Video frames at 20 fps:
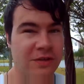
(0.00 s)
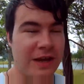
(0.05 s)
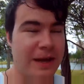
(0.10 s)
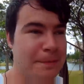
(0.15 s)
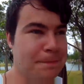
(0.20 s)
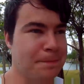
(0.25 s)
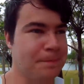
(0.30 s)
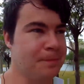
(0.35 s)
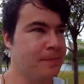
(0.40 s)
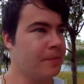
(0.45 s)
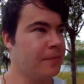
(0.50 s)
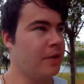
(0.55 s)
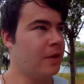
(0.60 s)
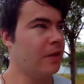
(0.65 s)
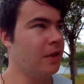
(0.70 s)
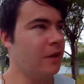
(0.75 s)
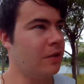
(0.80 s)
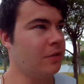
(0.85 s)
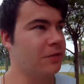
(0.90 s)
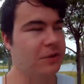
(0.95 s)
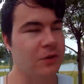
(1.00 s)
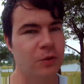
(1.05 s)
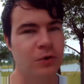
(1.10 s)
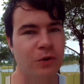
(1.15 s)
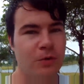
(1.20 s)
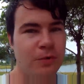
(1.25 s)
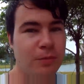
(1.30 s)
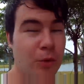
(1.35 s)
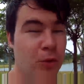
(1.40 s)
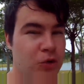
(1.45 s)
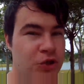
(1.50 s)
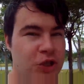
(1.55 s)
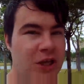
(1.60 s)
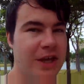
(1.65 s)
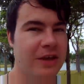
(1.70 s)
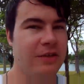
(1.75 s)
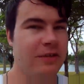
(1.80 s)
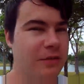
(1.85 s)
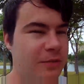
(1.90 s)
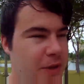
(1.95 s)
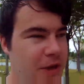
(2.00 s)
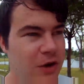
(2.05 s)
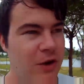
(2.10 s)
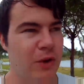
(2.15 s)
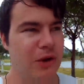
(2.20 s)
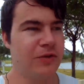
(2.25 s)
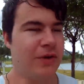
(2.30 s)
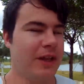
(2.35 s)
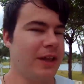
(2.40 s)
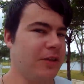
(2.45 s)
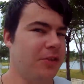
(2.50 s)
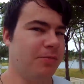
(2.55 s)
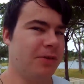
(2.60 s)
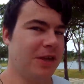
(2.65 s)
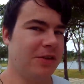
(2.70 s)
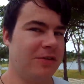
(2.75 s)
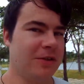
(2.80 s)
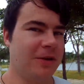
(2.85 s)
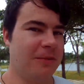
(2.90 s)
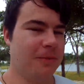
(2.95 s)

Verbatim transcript: sign. Still use Portuguese, but no one really speaks